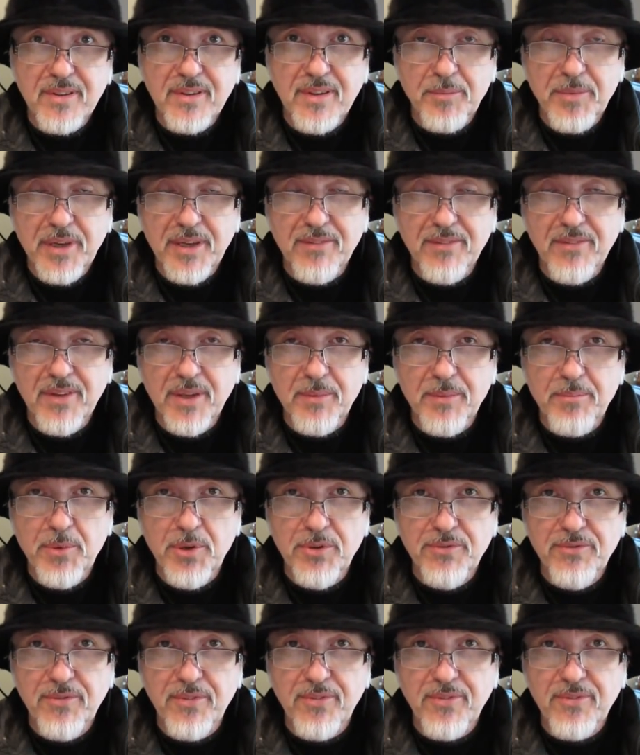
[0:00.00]
I'm given a
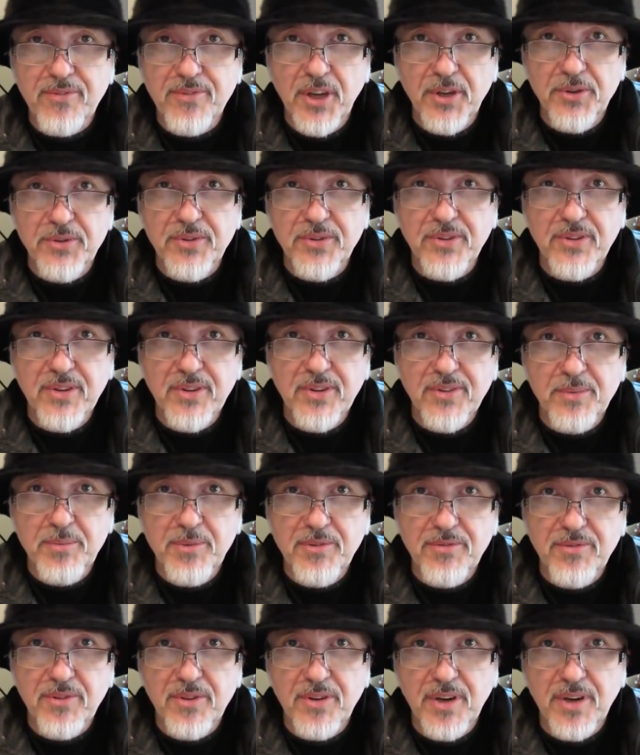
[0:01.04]
month notice
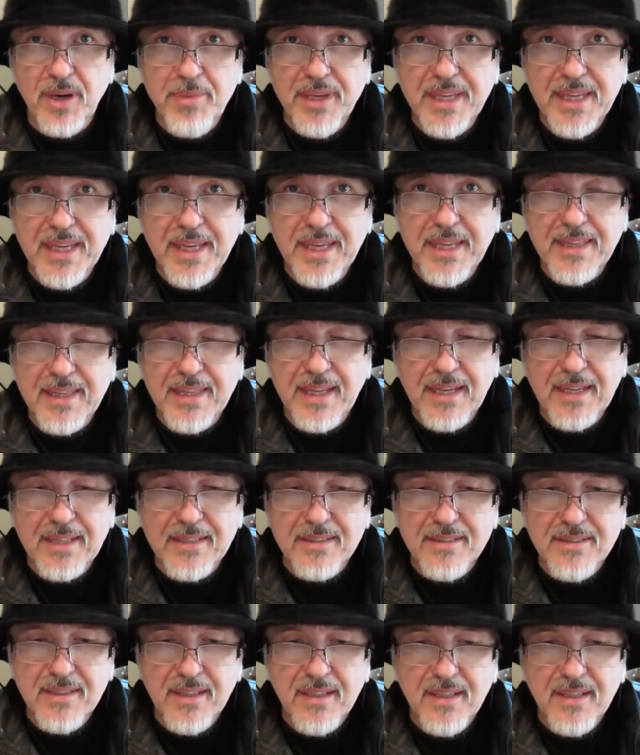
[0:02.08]
before I begin that.